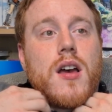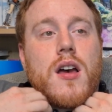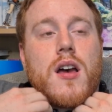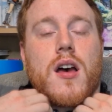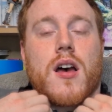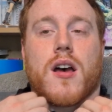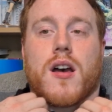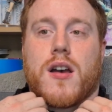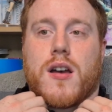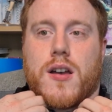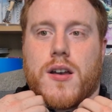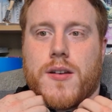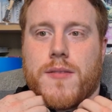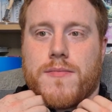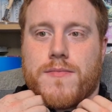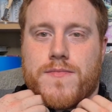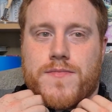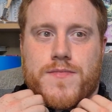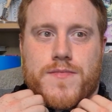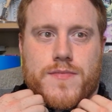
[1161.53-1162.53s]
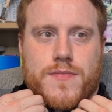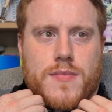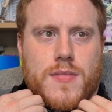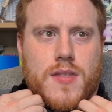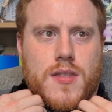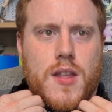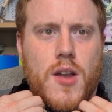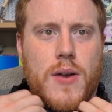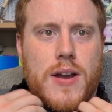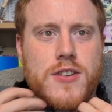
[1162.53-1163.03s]

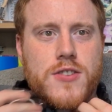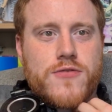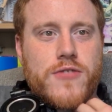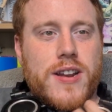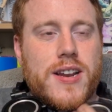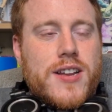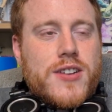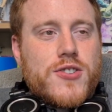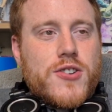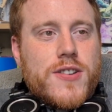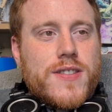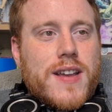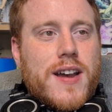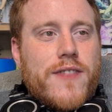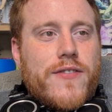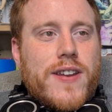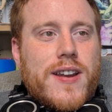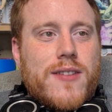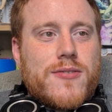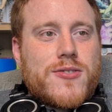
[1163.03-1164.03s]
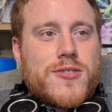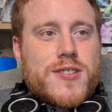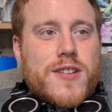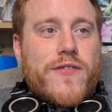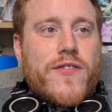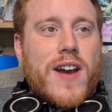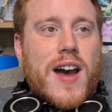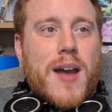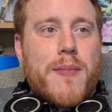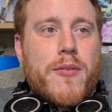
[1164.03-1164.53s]
No, I just really enjoyed that. I think that was just a
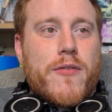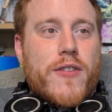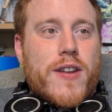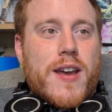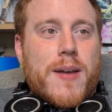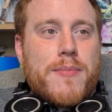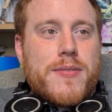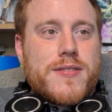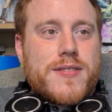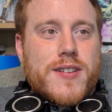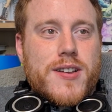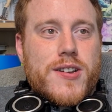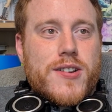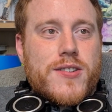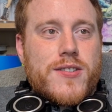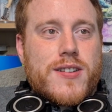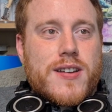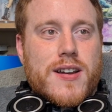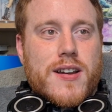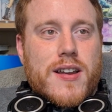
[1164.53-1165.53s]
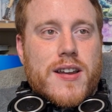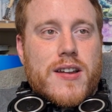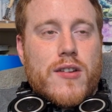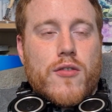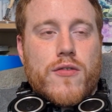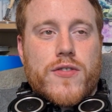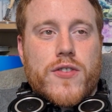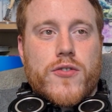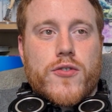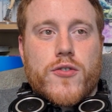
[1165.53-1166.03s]
vibe of an episode. I
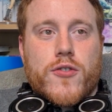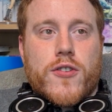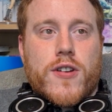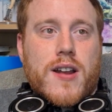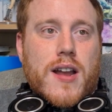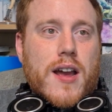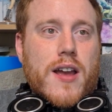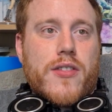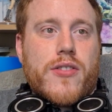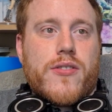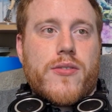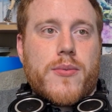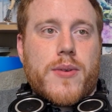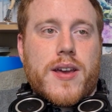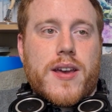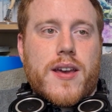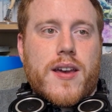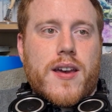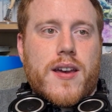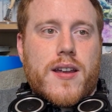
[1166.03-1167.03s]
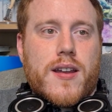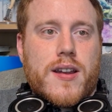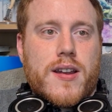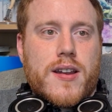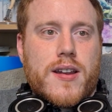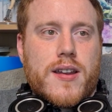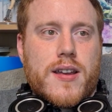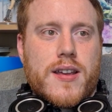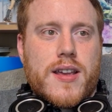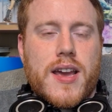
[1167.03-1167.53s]
loved the storyline to it,
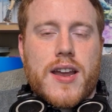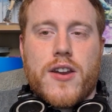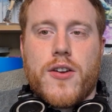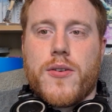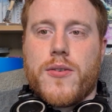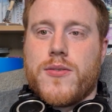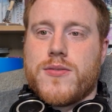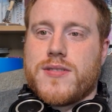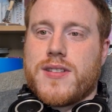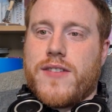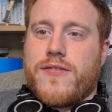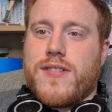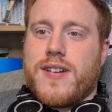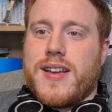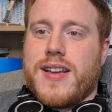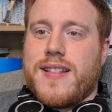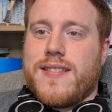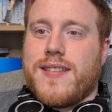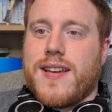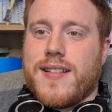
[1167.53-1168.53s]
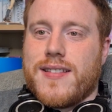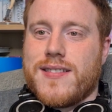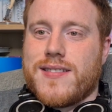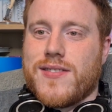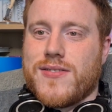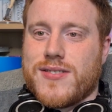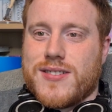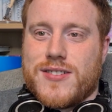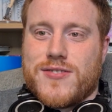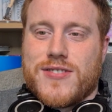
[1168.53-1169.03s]
and yeah, no, it was definitely intense.
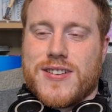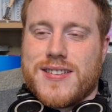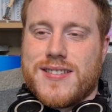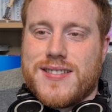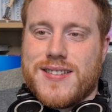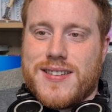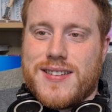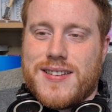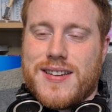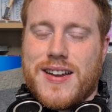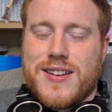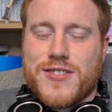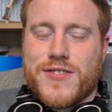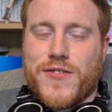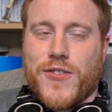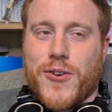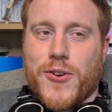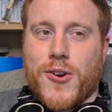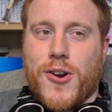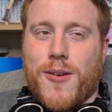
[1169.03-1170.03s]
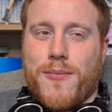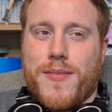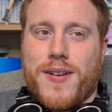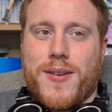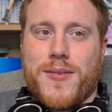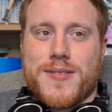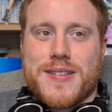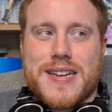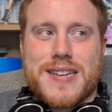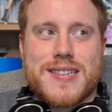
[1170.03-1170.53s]
It was interesting. I just thought the
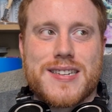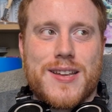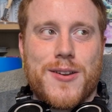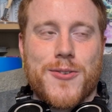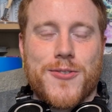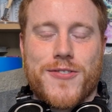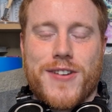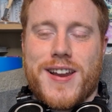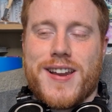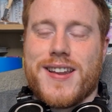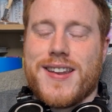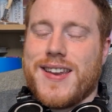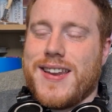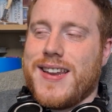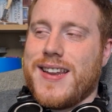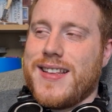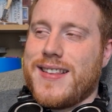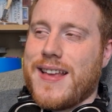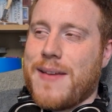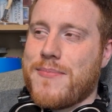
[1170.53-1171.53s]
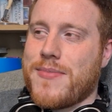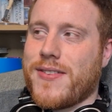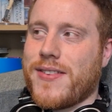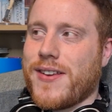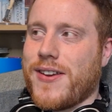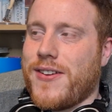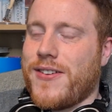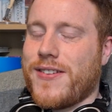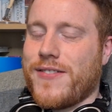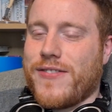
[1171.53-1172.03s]
comedy was actually upgraded in this
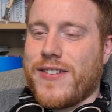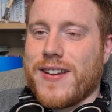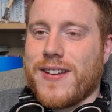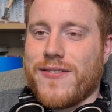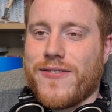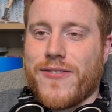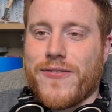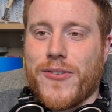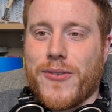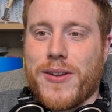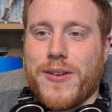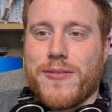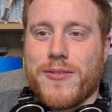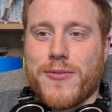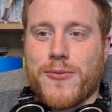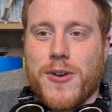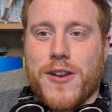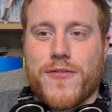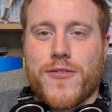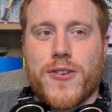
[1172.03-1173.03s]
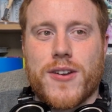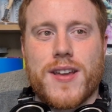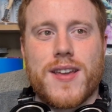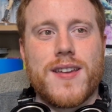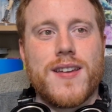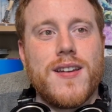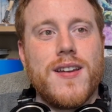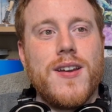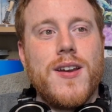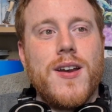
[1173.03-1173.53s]
episode. I think that was funny. It was quite
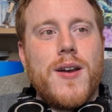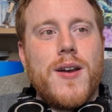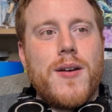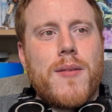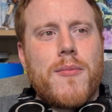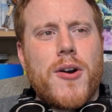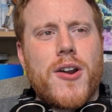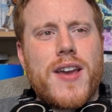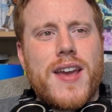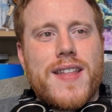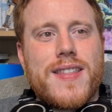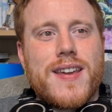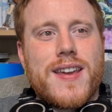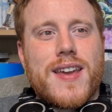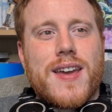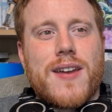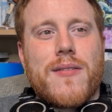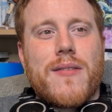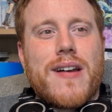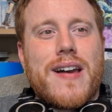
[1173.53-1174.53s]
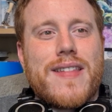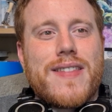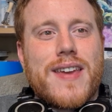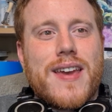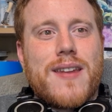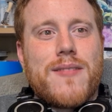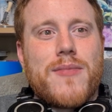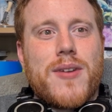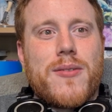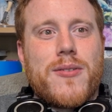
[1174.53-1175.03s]
funny. Molly, I didn't get at
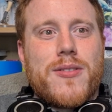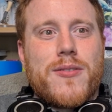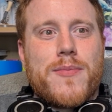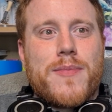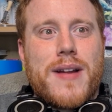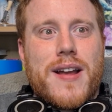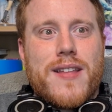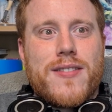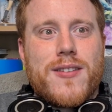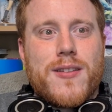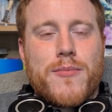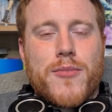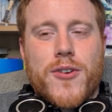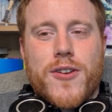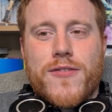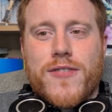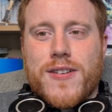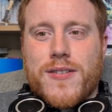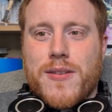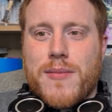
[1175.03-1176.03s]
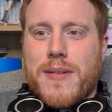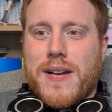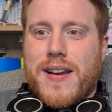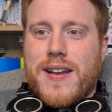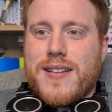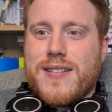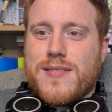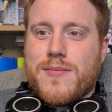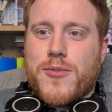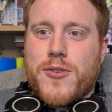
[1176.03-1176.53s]
the end with the reply to the boyfriend. The reply
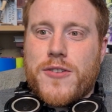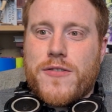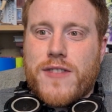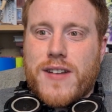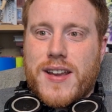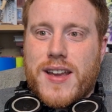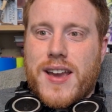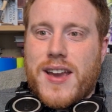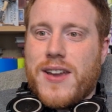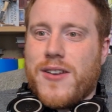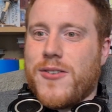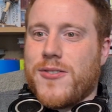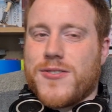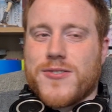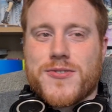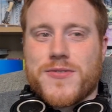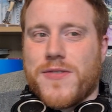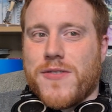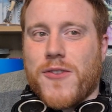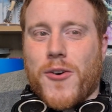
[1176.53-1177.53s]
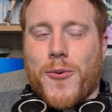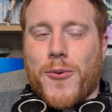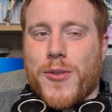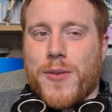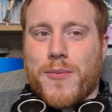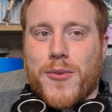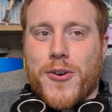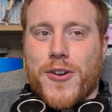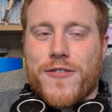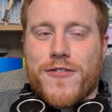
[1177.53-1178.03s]
is the boyfriend gay, or there's something wrong with
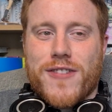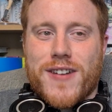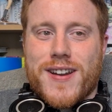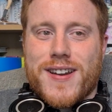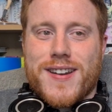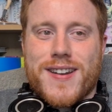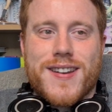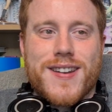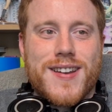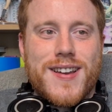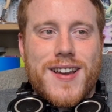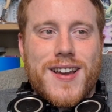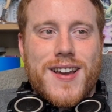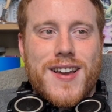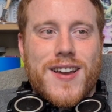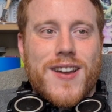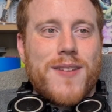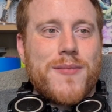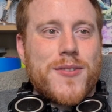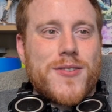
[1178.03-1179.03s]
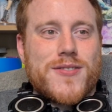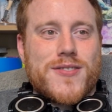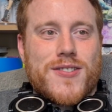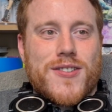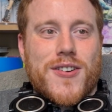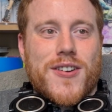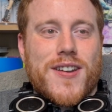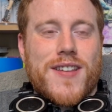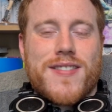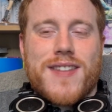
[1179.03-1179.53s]
the boyfriend, because they're
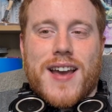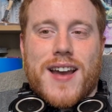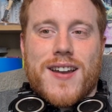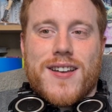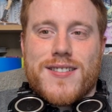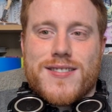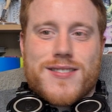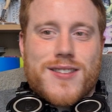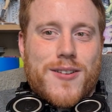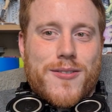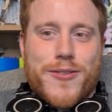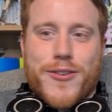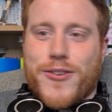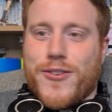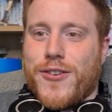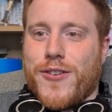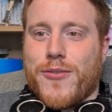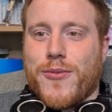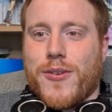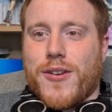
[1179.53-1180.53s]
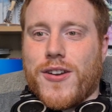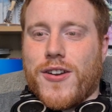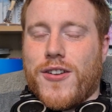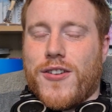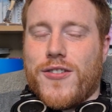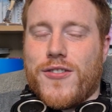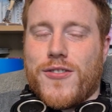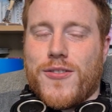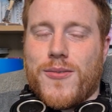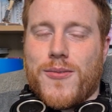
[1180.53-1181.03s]
not going to tell her, so I'm curious what they're
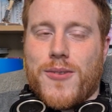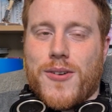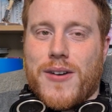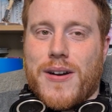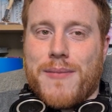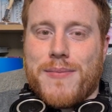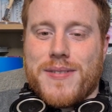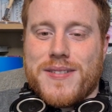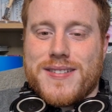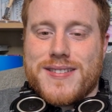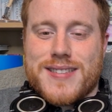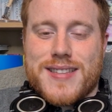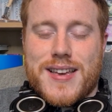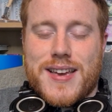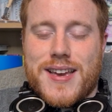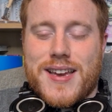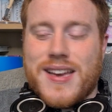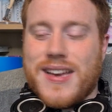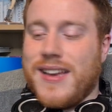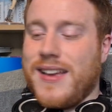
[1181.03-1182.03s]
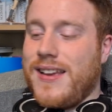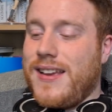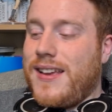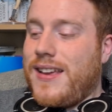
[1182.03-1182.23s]
going to do, what happens there.